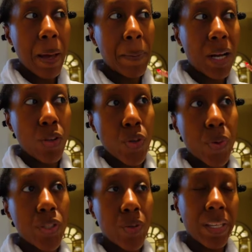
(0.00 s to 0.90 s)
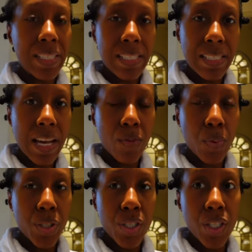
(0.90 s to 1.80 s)
but I also wanna do like a sit-down
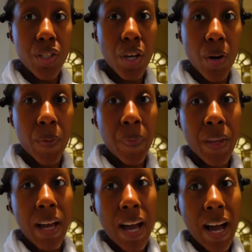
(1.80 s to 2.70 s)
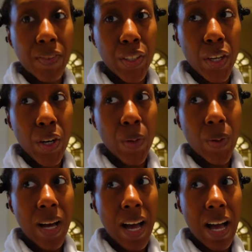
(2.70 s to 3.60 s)
portion, so I have to go